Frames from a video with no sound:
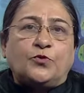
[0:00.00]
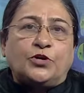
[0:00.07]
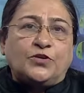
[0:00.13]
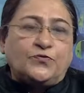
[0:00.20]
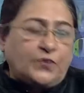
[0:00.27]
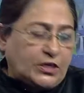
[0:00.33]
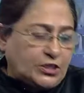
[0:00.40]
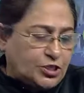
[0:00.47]

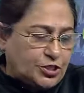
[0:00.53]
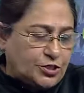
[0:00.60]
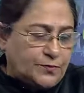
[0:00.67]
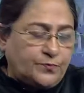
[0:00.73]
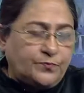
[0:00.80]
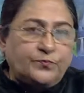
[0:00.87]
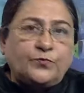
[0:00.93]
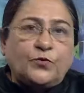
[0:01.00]
body function
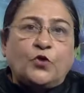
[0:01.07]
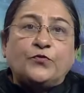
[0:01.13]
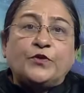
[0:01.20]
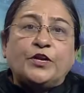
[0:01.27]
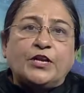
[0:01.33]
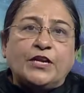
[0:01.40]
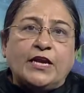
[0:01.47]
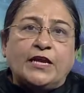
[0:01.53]
of
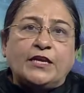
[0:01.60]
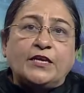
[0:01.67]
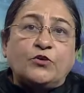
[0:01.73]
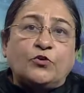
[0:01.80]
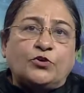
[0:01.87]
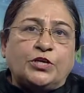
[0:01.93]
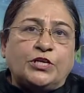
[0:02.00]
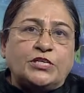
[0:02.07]
an,
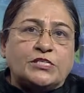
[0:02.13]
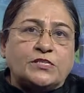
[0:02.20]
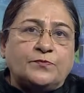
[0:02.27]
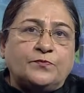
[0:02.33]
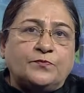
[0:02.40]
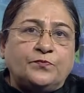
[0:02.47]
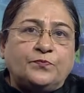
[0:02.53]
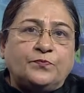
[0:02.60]
any organism.